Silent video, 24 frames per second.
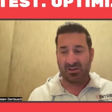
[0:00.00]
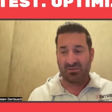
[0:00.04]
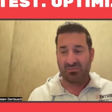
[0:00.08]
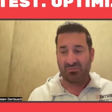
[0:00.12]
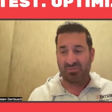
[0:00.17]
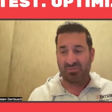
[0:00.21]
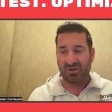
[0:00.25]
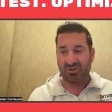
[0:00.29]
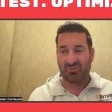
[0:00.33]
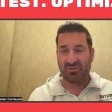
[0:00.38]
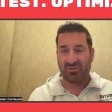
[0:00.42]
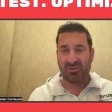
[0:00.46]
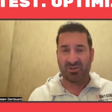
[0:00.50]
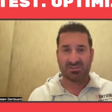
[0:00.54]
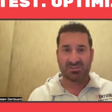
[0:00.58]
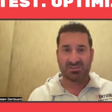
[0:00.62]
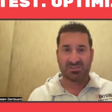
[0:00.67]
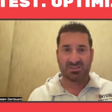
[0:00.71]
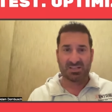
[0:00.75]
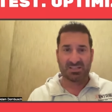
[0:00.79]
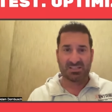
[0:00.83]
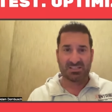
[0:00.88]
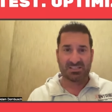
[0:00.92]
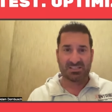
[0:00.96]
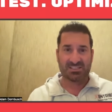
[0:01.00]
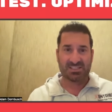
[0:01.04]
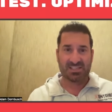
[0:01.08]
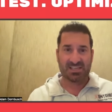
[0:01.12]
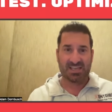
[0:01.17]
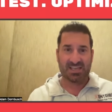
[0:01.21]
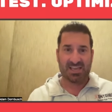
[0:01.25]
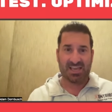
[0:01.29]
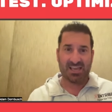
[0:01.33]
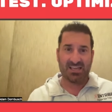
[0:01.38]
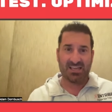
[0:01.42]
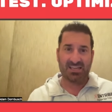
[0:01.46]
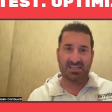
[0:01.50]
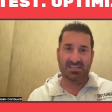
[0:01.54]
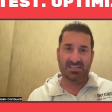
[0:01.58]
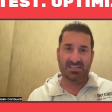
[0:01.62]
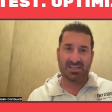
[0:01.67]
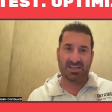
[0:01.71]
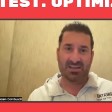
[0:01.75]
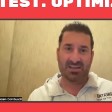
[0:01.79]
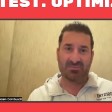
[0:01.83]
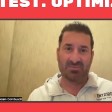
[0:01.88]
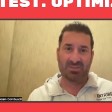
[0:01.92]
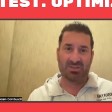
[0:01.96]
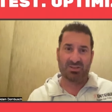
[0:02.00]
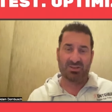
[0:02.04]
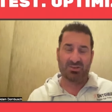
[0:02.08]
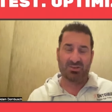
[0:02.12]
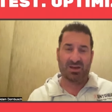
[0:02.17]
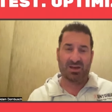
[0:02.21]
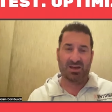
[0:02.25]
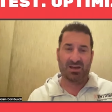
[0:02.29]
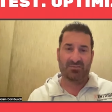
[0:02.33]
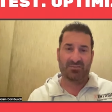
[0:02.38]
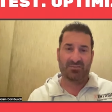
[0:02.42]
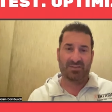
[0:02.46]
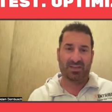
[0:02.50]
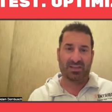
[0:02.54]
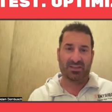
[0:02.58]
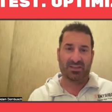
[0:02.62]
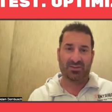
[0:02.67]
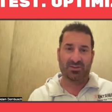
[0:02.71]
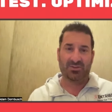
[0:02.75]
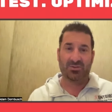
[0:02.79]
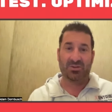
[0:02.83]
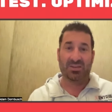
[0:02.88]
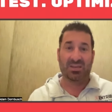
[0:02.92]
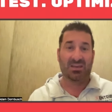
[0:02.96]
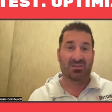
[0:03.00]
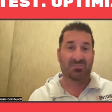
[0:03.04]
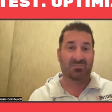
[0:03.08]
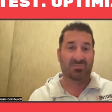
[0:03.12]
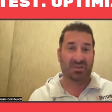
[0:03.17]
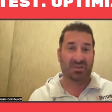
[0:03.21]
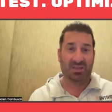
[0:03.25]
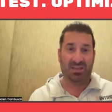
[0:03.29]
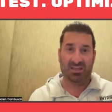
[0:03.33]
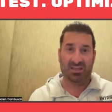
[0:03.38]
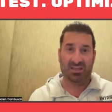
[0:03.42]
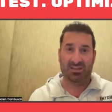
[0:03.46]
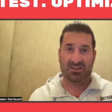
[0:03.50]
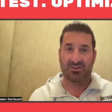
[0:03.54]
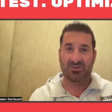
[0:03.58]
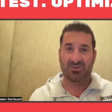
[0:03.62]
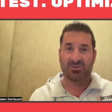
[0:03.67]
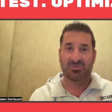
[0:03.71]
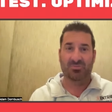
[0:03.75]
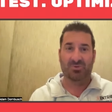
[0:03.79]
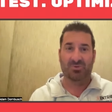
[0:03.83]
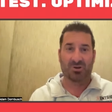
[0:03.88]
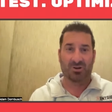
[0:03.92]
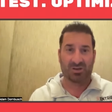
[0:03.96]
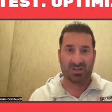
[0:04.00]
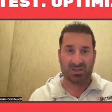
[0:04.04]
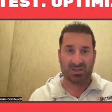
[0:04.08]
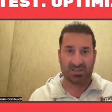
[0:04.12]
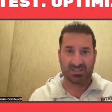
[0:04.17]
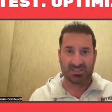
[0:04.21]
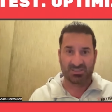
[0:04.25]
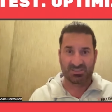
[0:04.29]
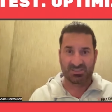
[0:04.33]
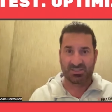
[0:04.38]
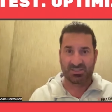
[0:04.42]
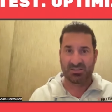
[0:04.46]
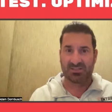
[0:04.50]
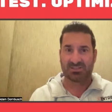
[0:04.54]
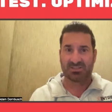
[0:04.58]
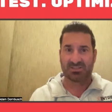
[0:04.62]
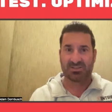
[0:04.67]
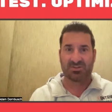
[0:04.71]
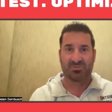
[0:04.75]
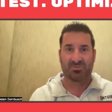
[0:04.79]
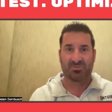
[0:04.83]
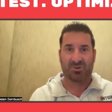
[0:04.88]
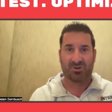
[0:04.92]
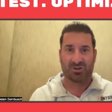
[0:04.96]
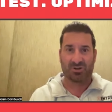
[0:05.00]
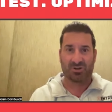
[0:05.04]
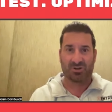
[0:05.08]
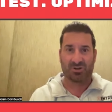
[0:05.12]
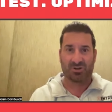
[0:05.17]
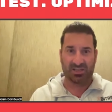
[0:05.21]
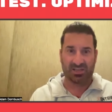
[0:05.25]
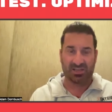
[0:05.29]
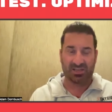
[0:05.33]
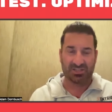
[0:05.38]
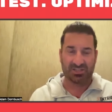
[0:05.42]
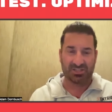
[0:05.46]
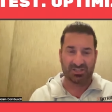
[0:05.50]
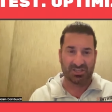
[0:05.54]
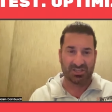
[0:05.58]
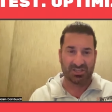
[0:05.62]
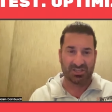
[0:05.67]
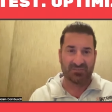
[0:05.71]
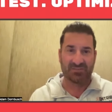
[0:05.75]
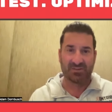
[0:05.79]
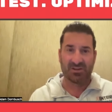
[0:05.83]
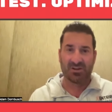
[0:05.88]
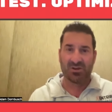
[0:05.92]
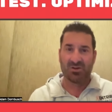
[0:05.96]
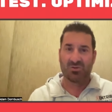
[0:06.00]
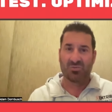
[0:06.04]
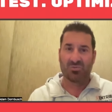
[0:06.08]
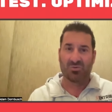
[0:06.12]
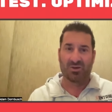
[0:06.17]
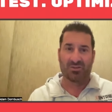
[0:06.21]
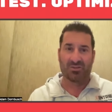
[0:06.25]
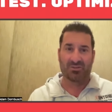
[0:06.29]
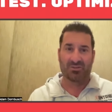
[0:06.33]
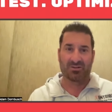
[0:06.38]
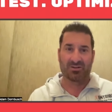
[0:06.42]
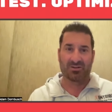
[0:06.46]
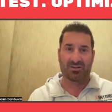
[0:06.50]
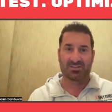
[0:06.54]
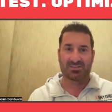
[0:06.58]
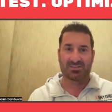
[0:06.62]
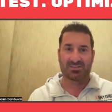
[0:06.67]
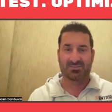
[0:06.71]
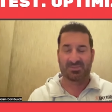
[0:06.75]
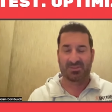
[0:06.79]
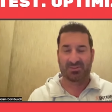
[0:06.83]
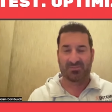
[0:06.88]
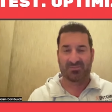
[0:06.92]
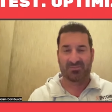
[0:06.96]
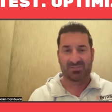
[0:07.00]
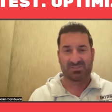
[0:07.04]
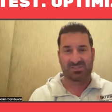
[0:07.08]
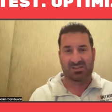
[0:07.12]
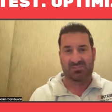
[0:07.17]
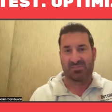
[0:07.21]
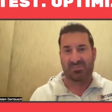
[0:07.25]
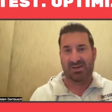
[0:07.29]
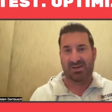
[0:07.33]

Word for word: But we also like to say anytime that you have a new campaign, a new marketing stunt, a new marketing initiative, whether it's something for St.